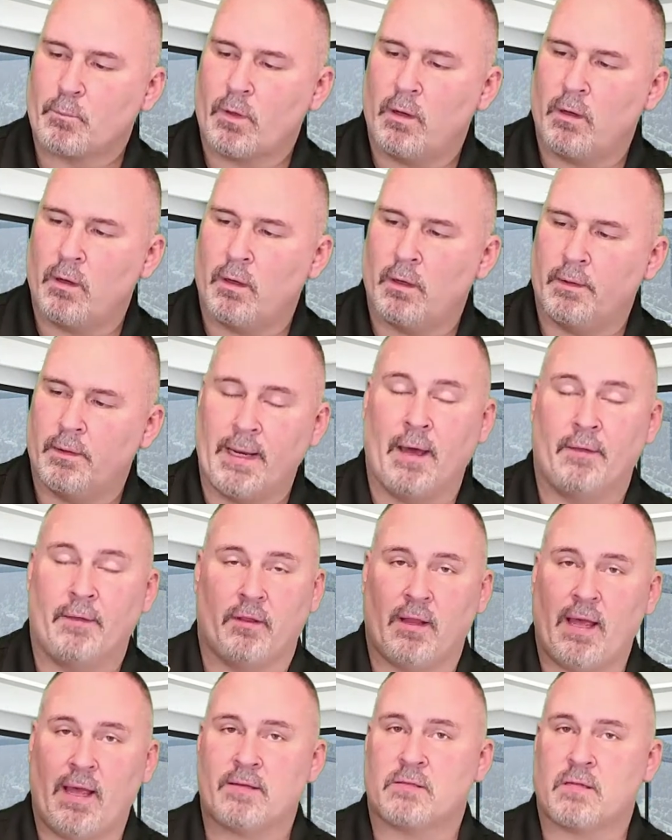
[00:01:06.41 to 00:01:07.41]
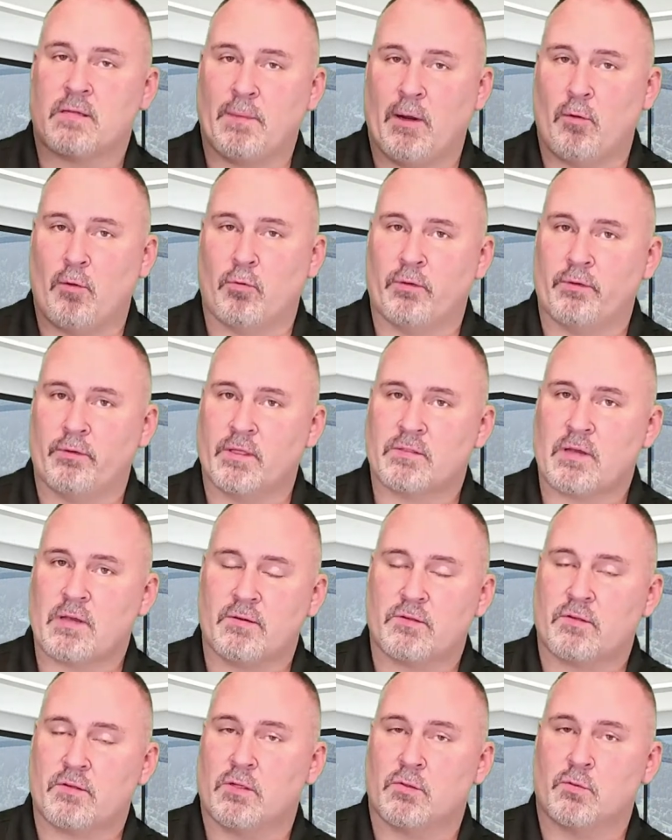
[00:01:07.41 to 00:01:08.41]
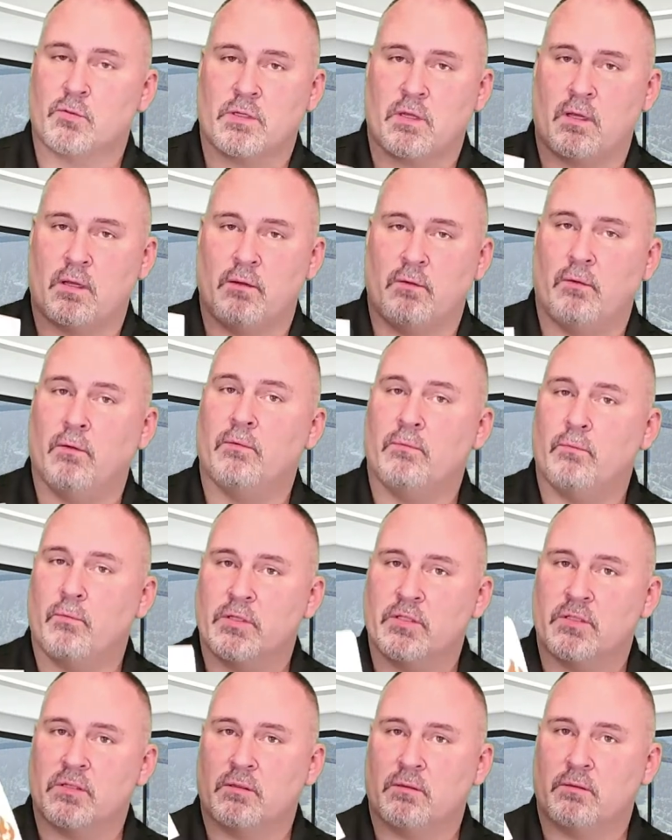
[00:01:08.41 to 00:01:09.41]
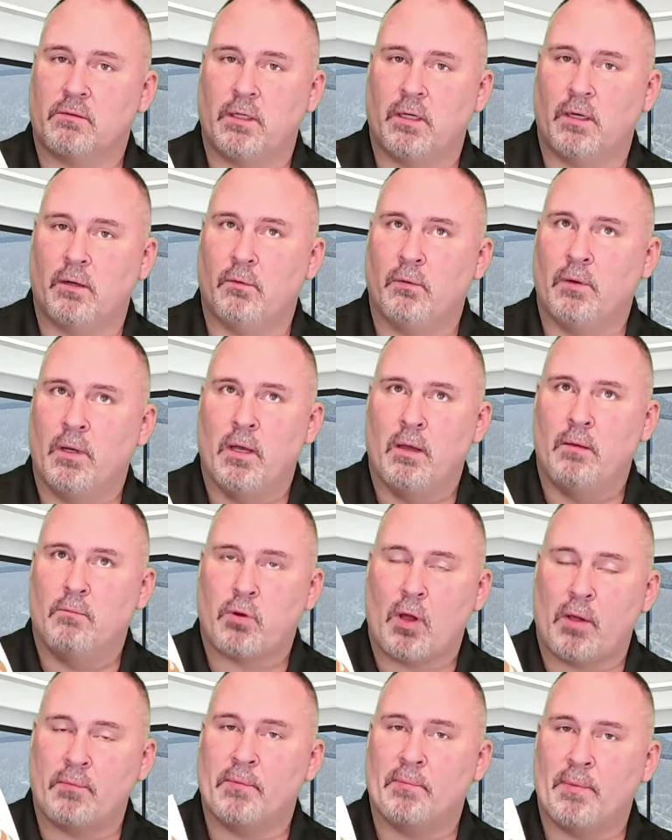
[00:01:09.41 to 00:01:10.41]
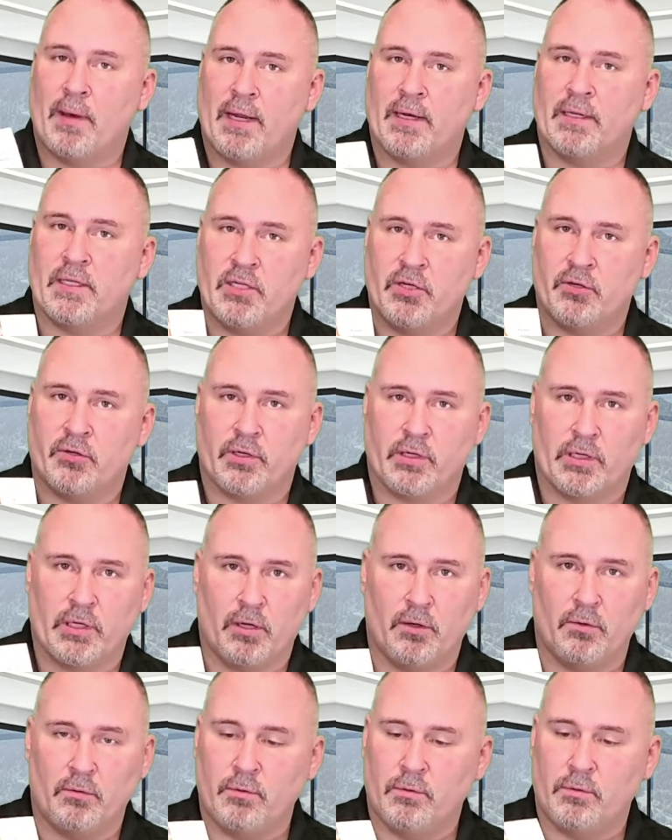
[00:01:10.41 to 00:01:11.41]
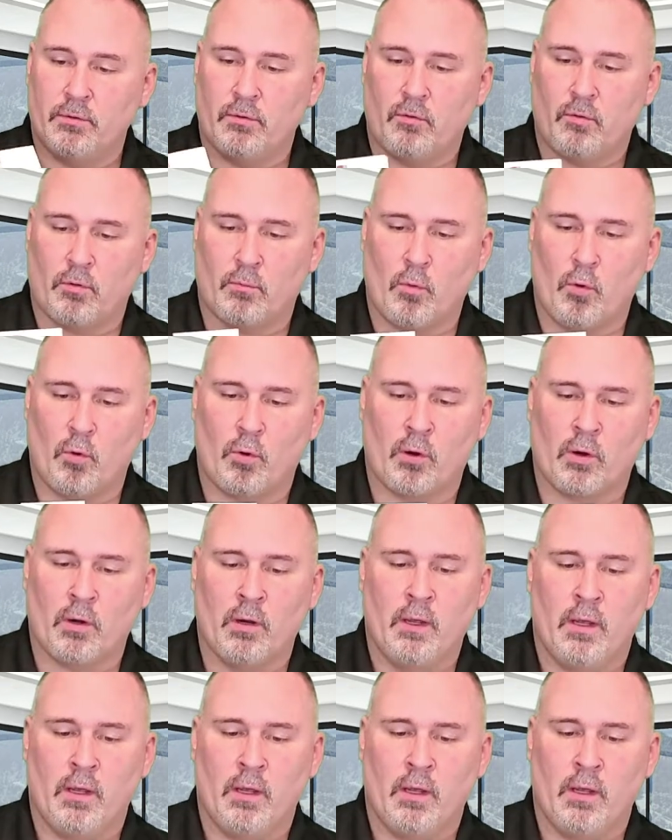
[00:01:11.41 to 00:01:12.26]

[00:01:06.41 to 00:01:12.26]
Now, the last time I ordered this hot sauce was probably about a year ago or more.